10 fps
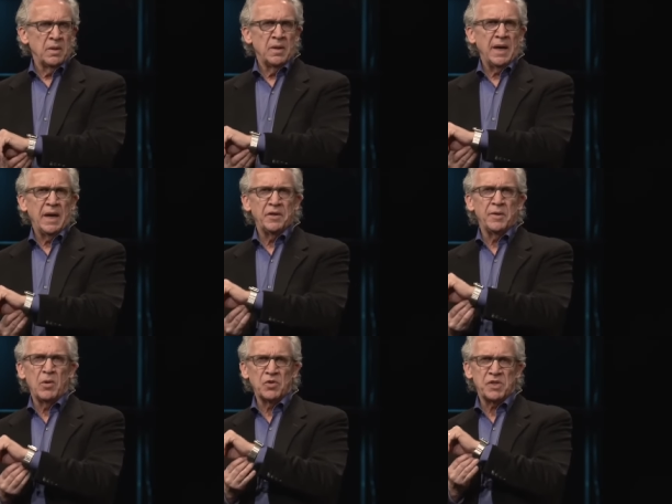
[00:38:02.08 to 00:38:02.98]
And the
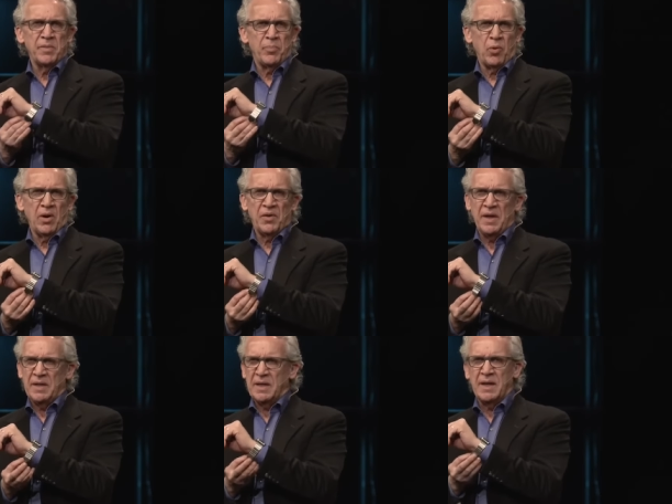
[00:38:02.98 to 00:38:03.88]
most important thing
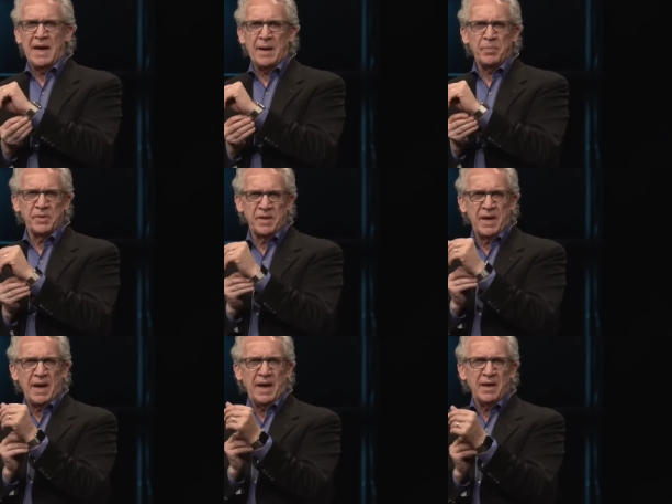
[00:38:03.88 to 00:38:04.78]
that could happen
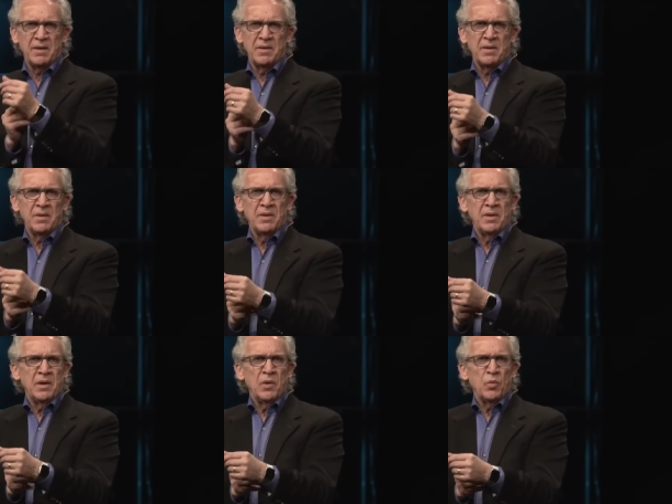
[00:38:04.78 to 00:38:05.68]
today
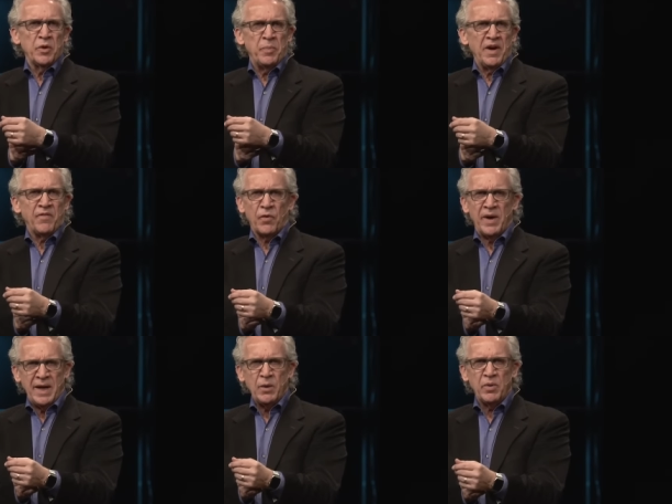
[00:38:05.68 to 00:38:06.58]
would be for
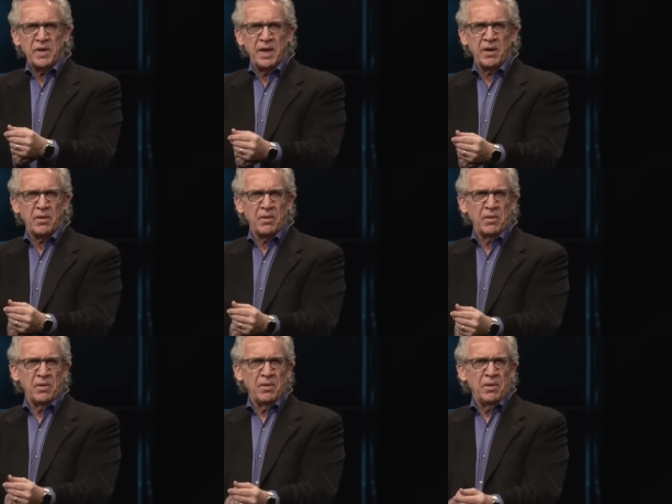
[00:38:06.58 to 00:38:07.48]
anyone here
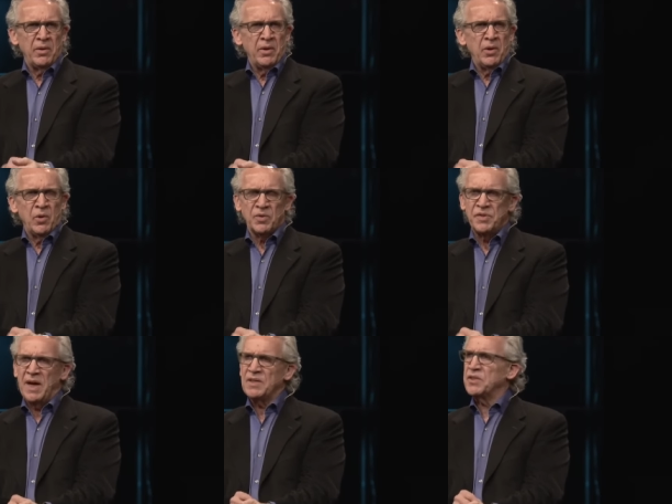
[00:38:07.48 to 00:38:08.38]
who is
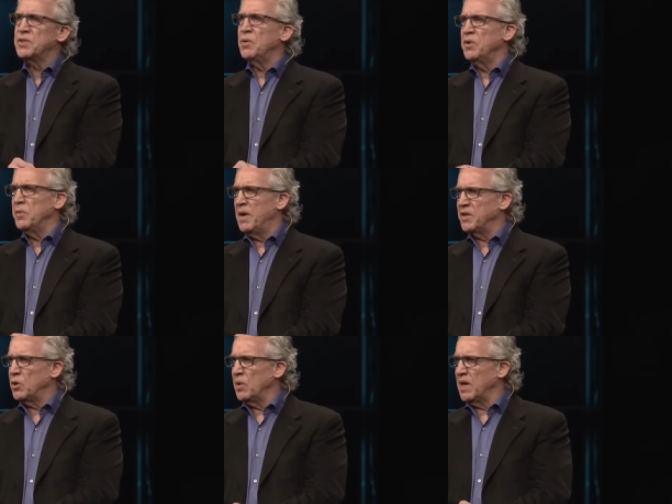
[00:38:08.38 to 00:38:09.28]
not certain about
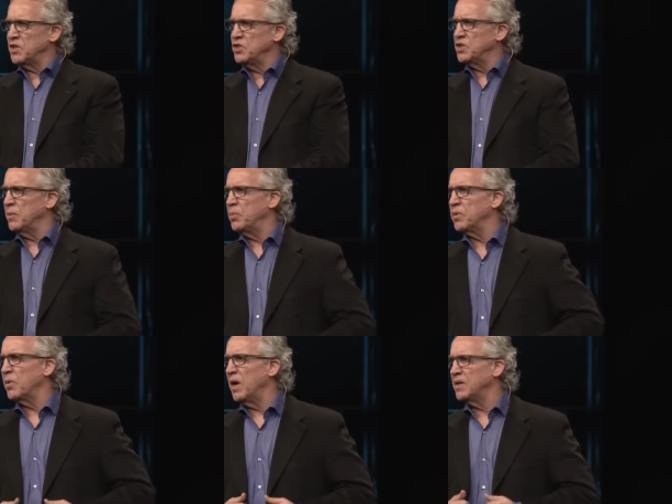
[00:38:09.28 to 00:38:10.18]
their relationship with
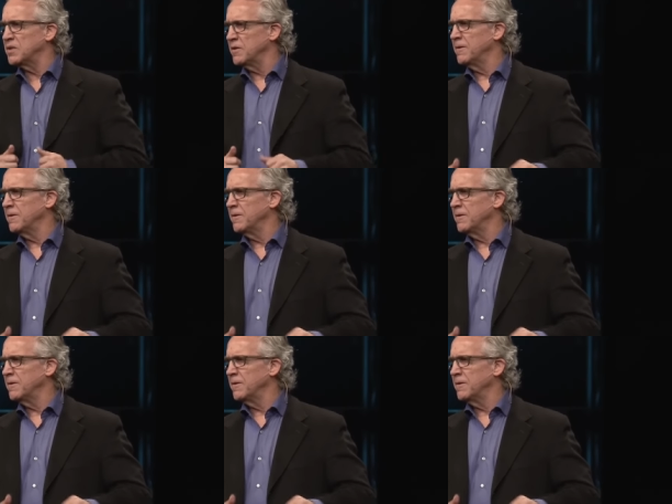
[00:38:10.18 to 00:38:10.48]
Christ